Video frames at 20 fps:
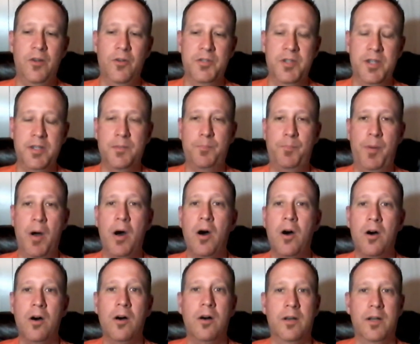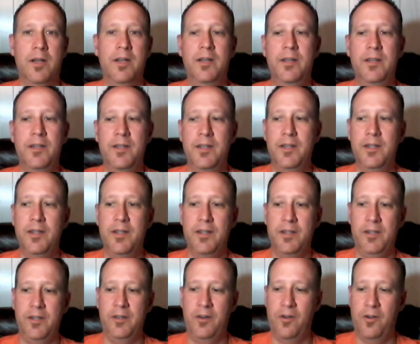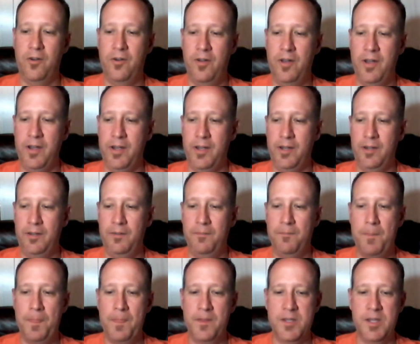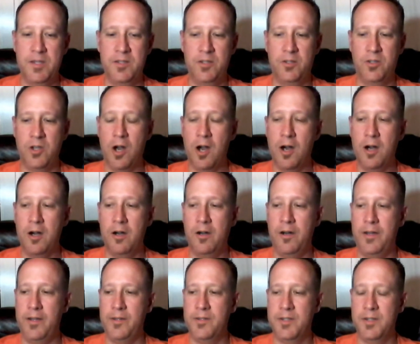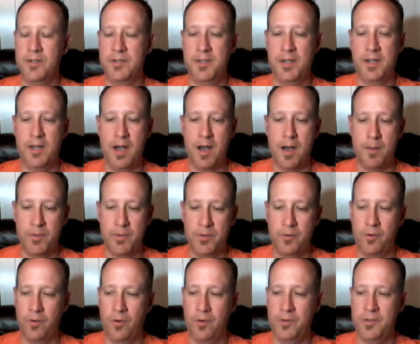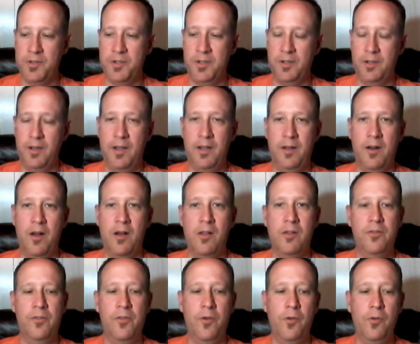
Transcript: since Pong, and since Atari and since the Commodores and all of